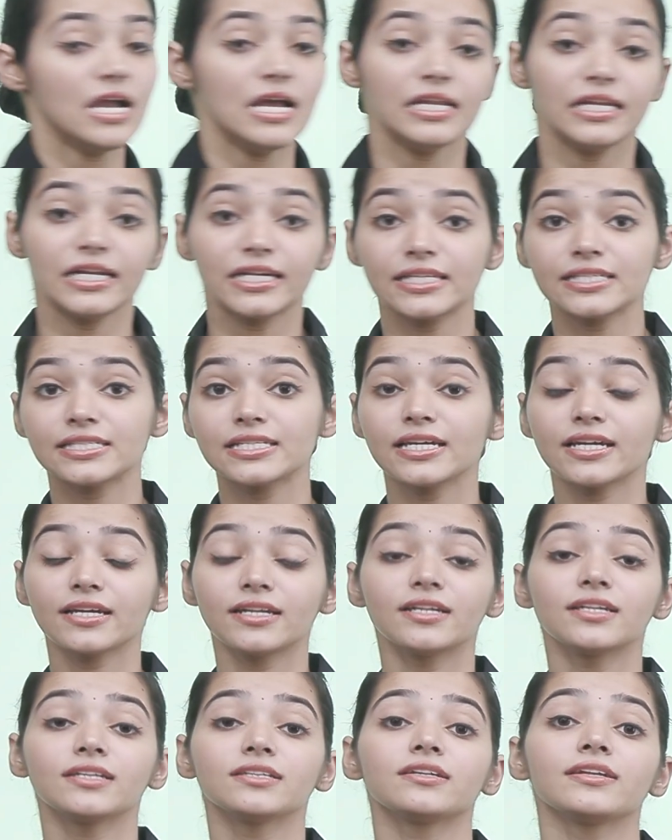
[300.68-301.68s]
let us take
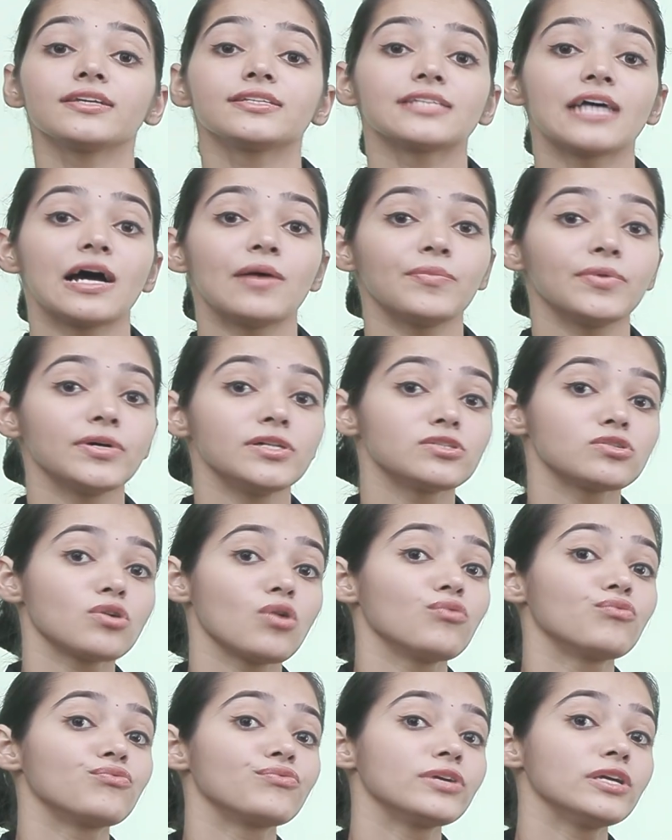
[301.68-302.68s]
another examples
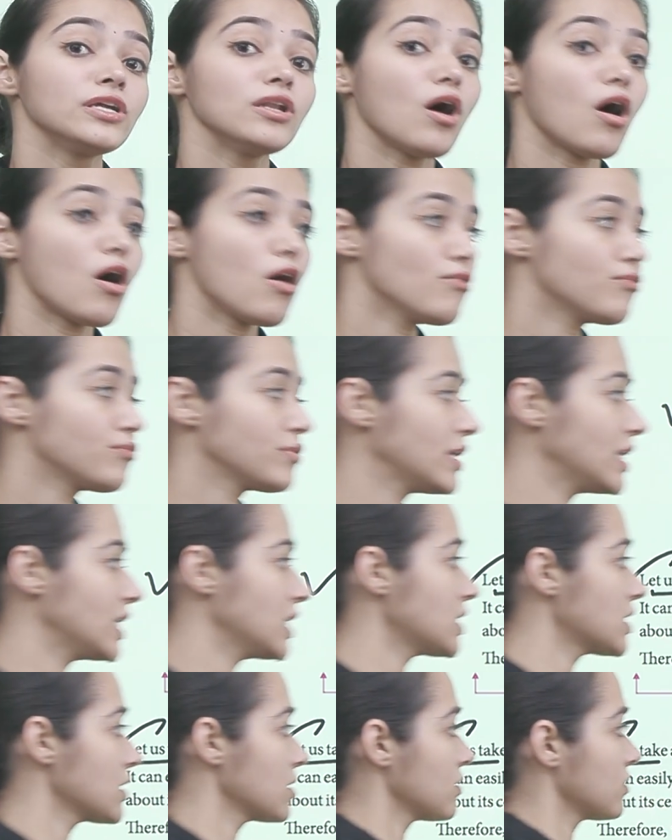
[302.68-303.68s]
of wheel of
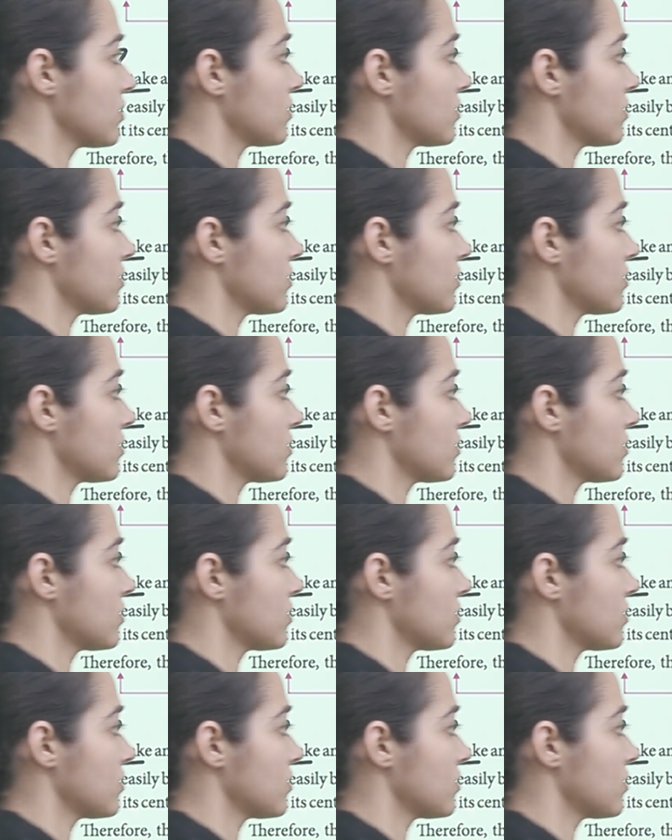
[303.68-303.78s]
8